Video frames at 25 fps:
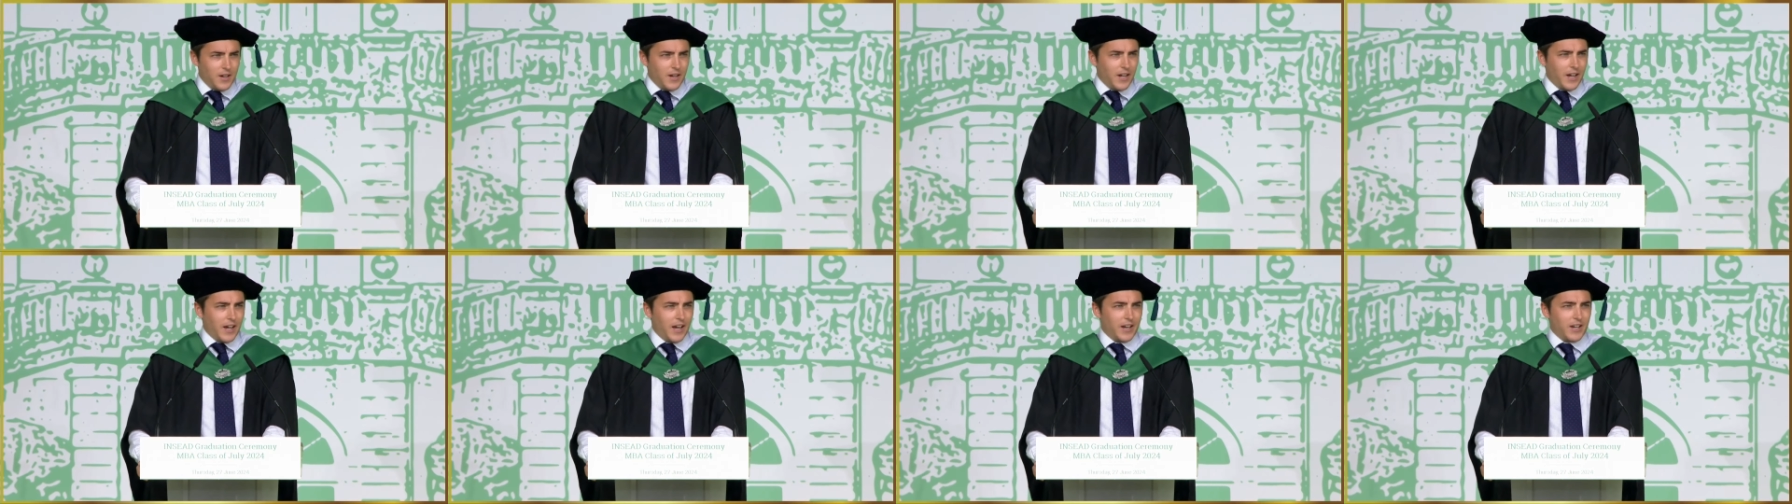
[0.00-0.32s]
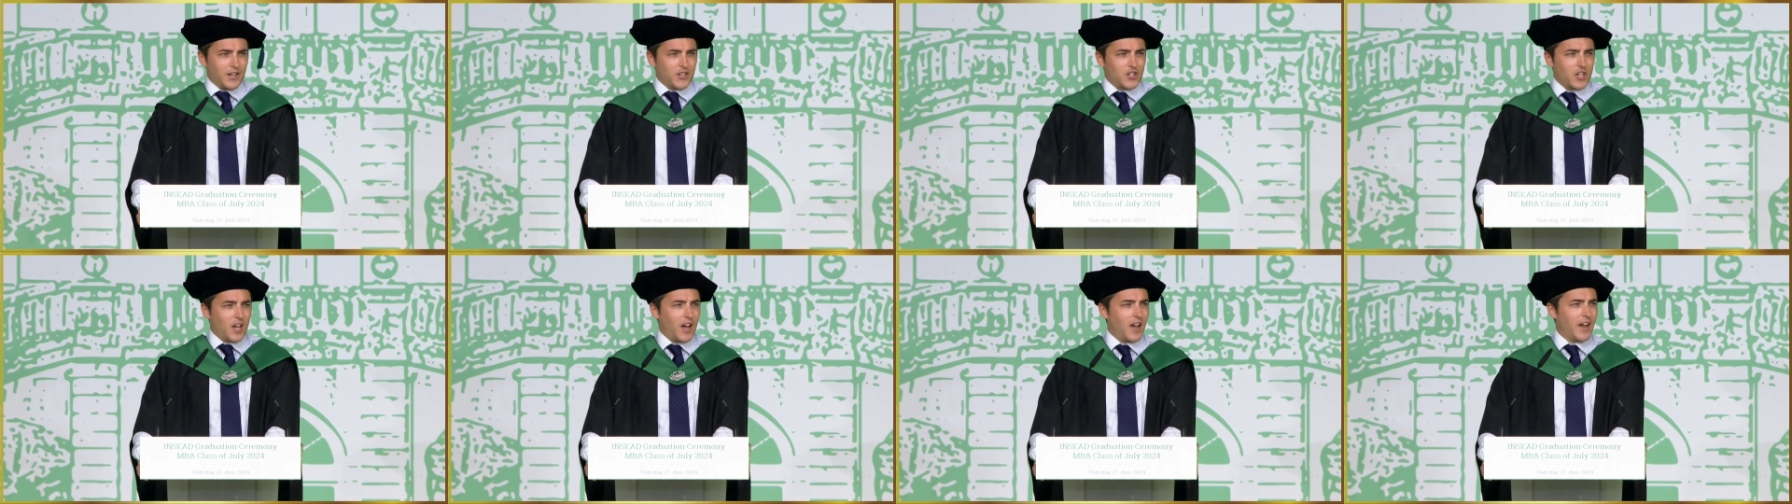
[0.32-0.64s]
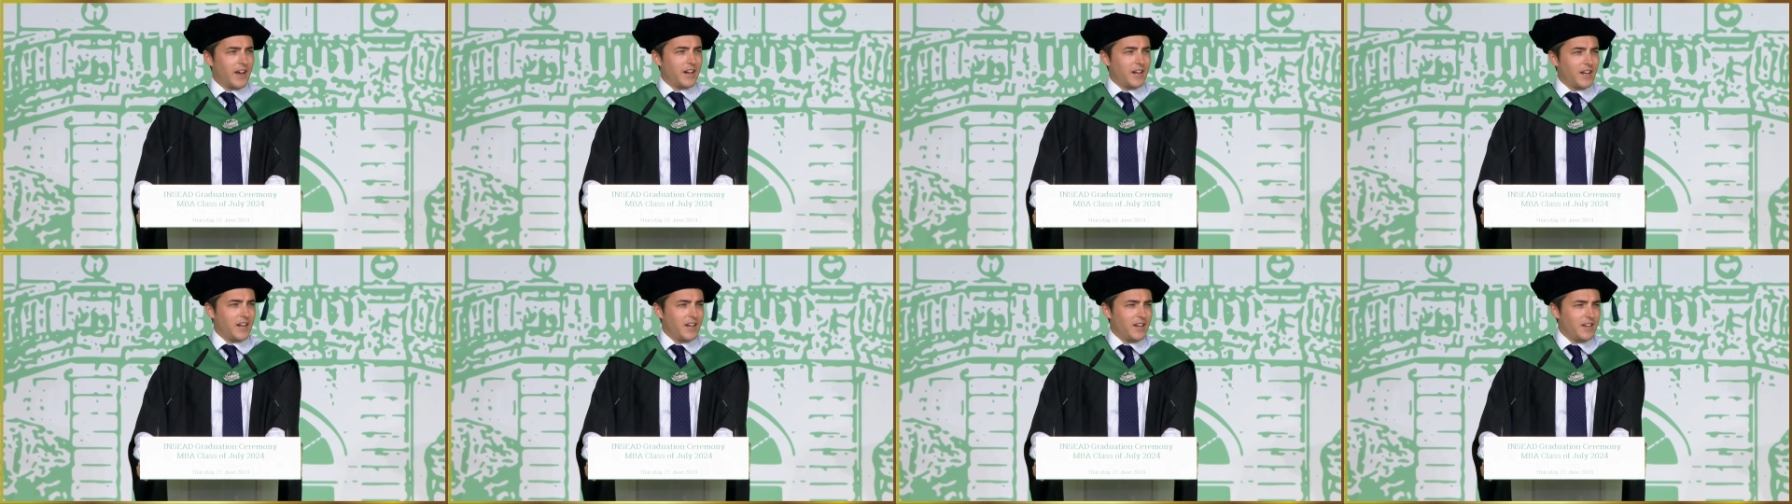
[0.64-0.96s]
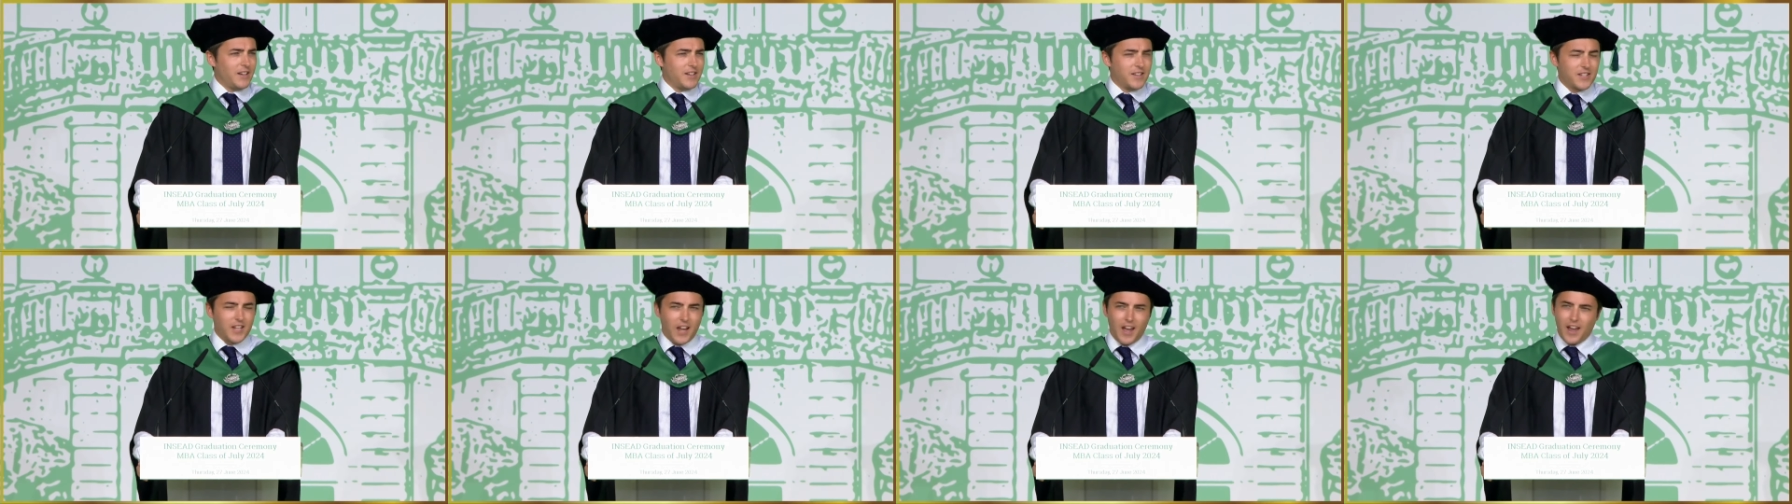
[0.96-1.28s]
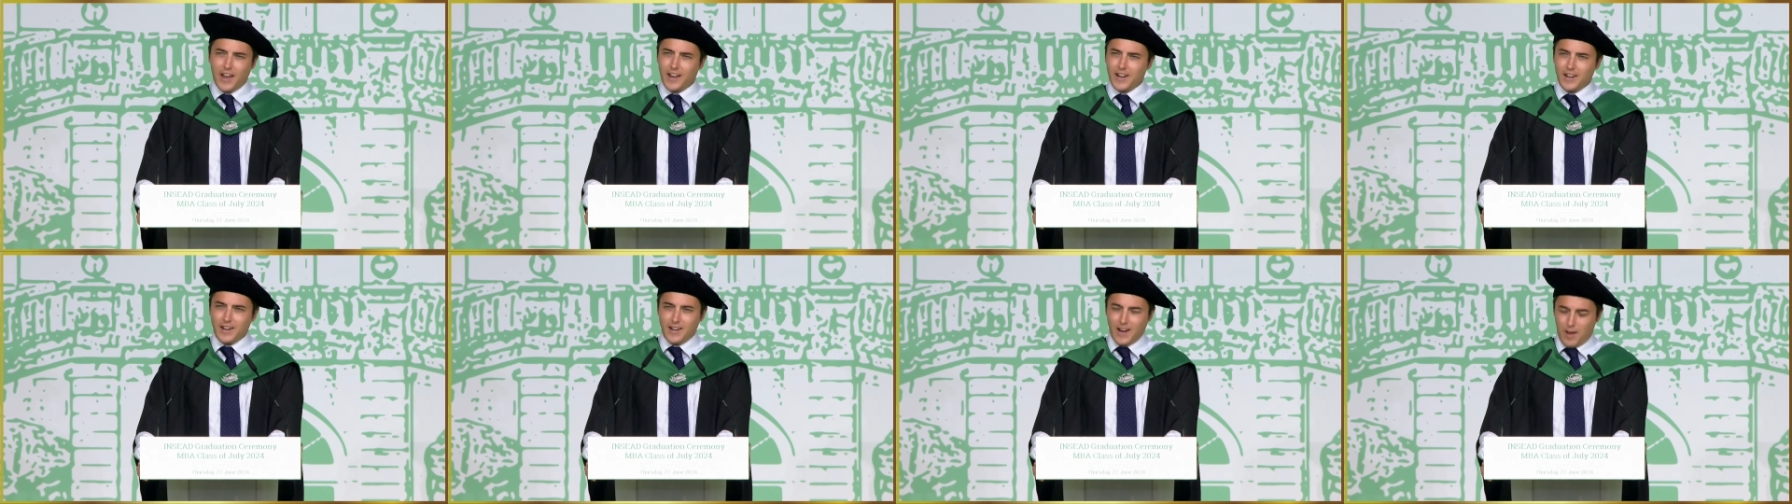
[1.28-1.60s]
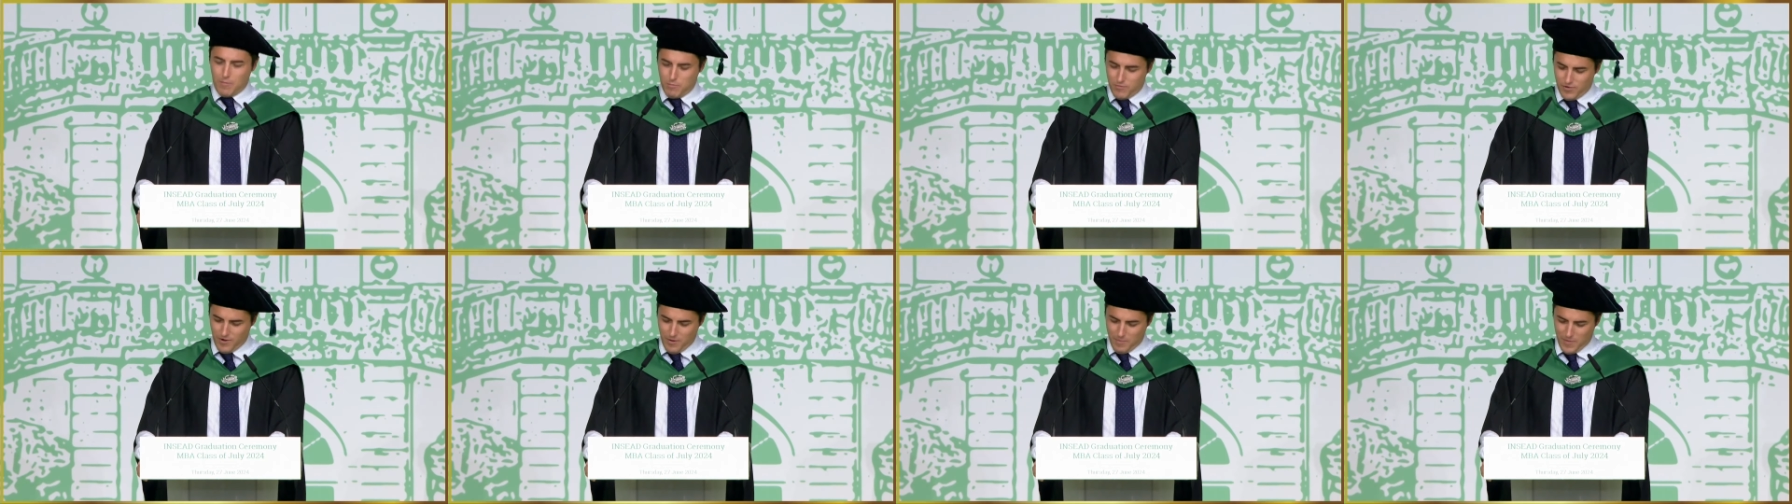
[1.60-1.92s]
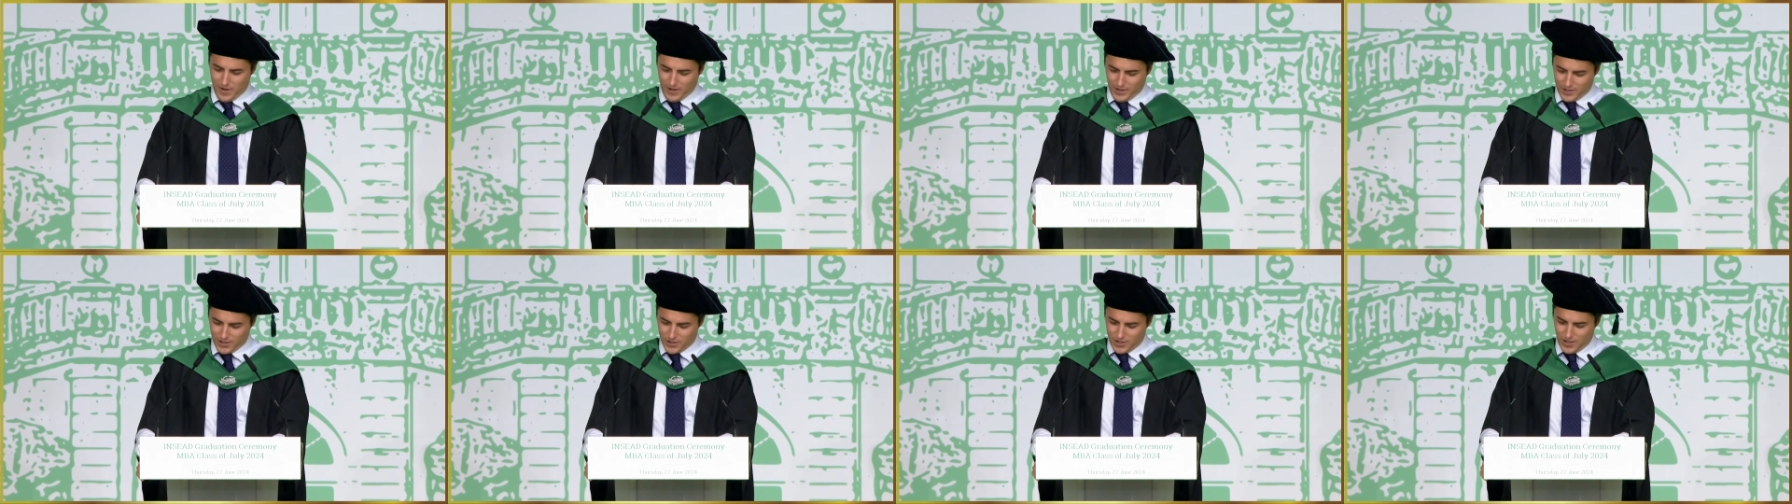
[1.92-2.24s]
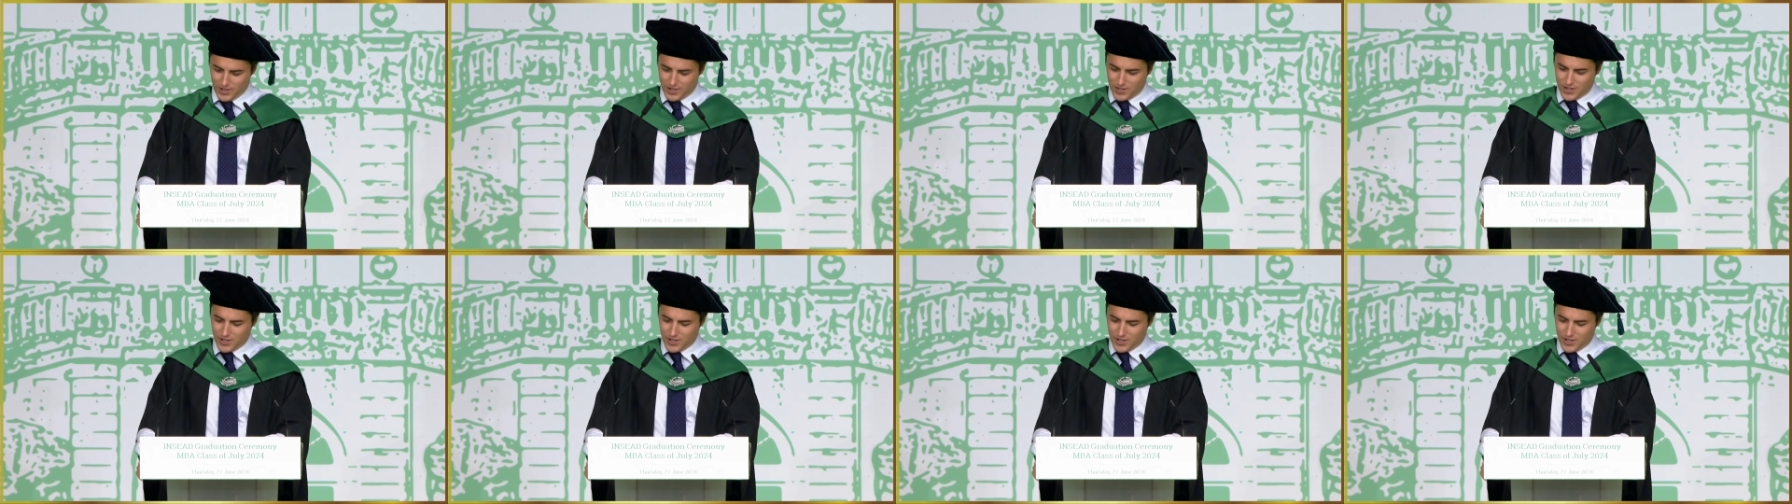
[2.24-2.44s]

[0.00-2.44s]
and a tiny, tiny number amongst us